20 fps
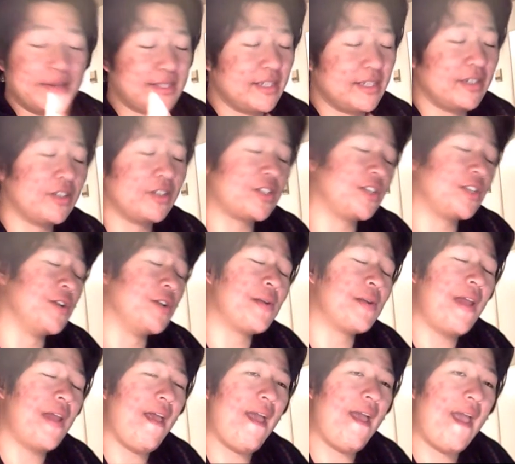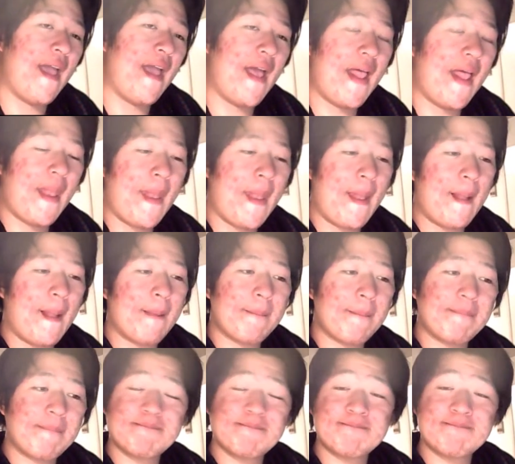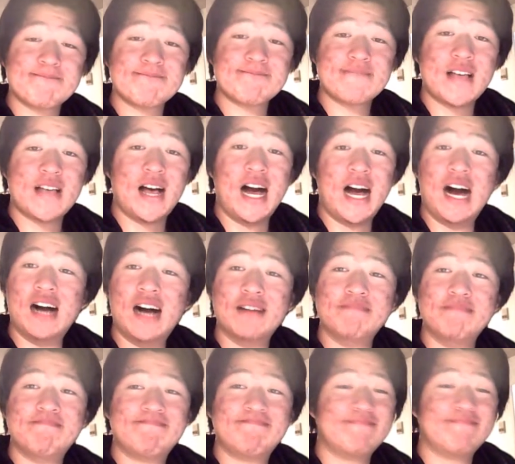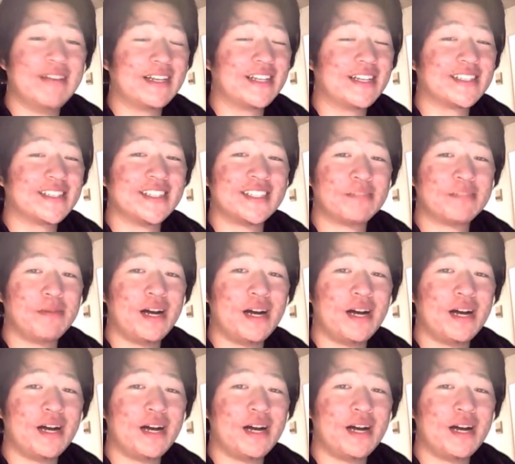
be seeing you soon, and I'll, I guess this is